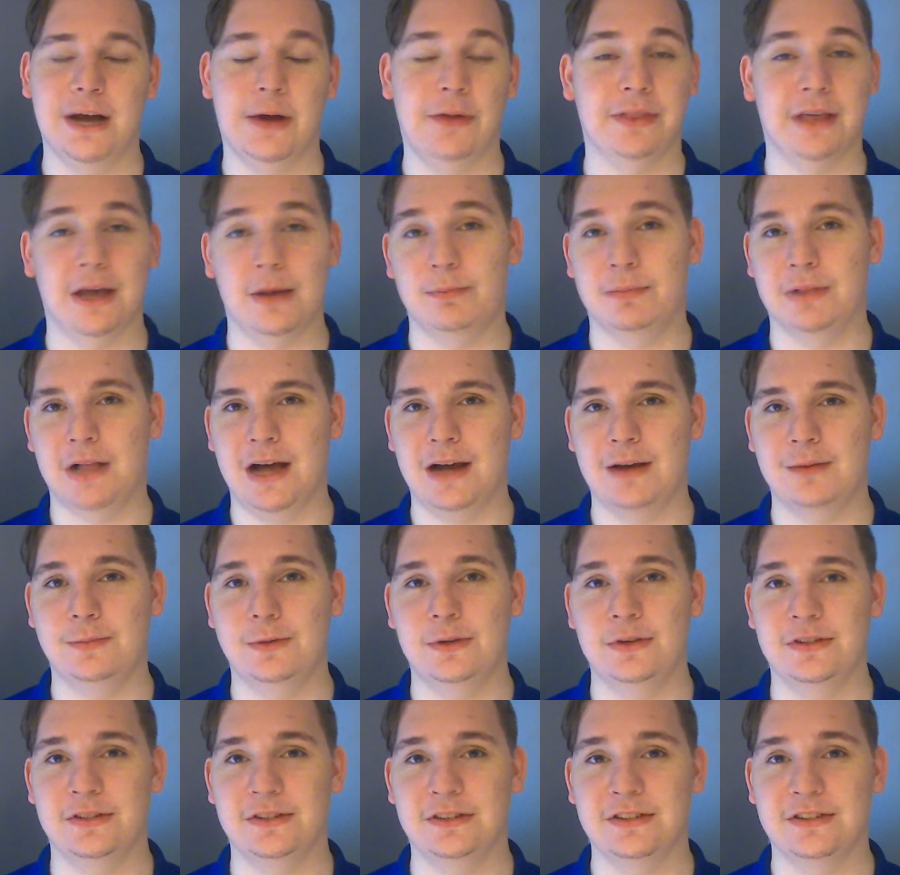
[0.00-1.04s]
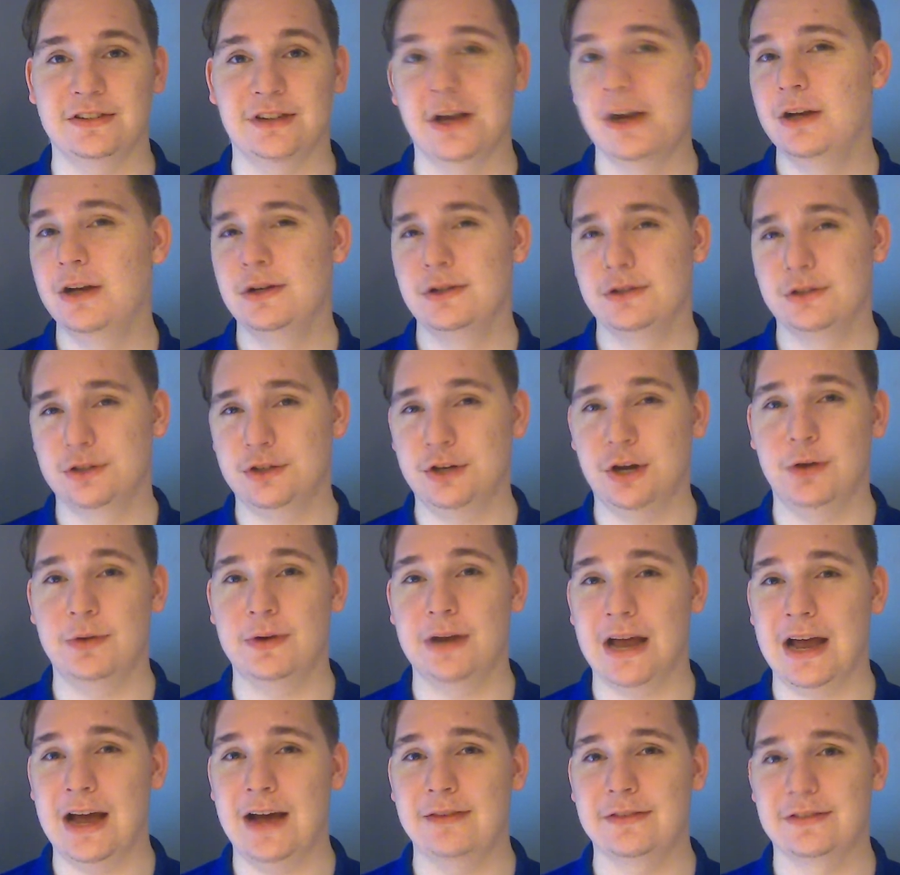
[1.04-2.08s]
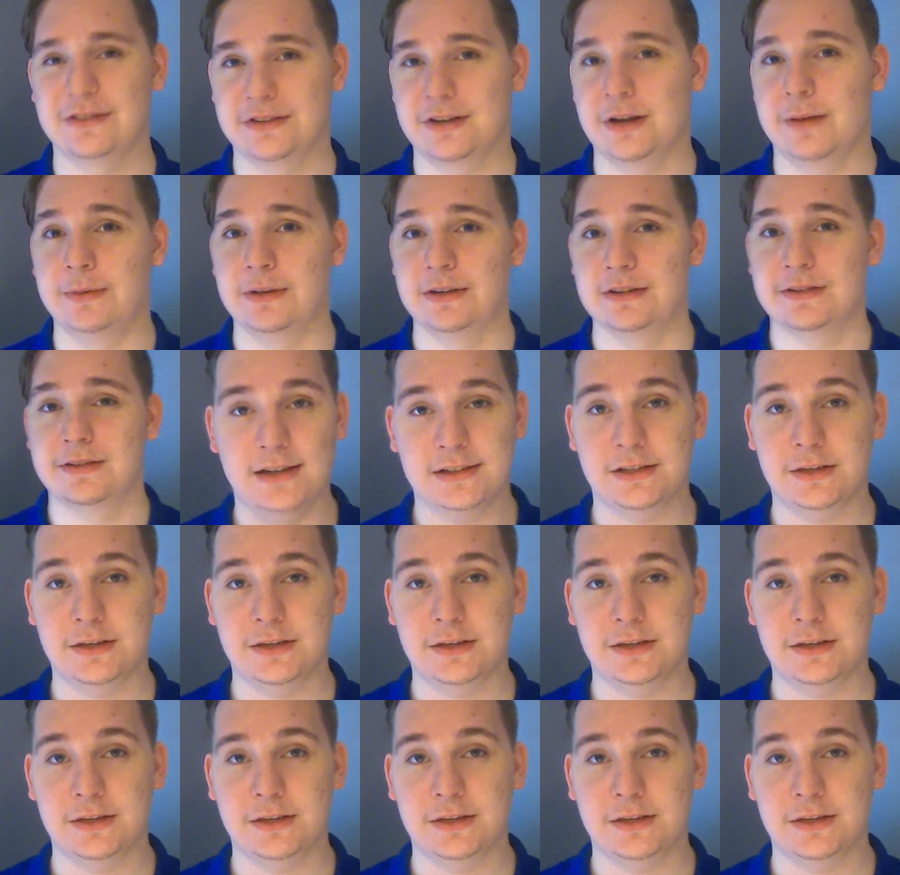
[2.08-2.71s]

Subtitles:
out that platypuses don't have stomachs.